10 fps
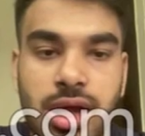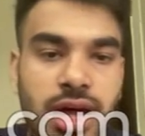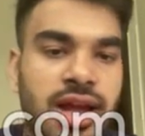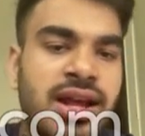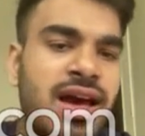
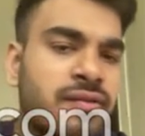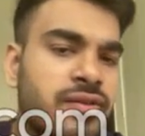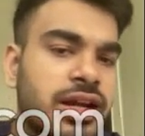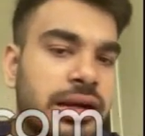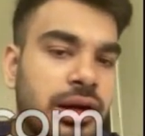and I have
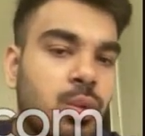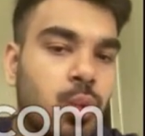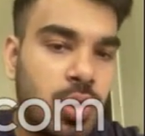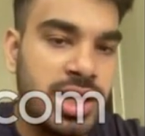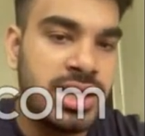created
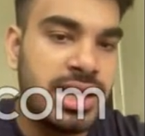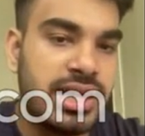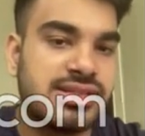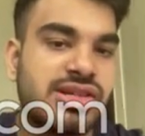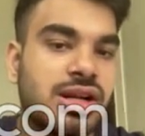one
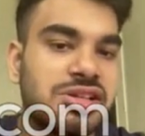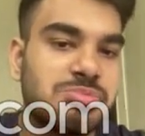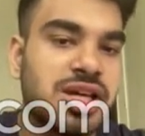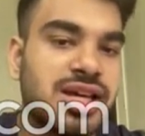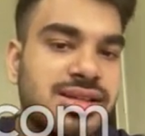extra
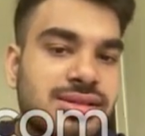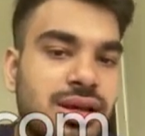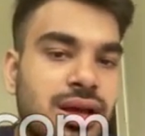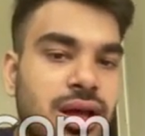space,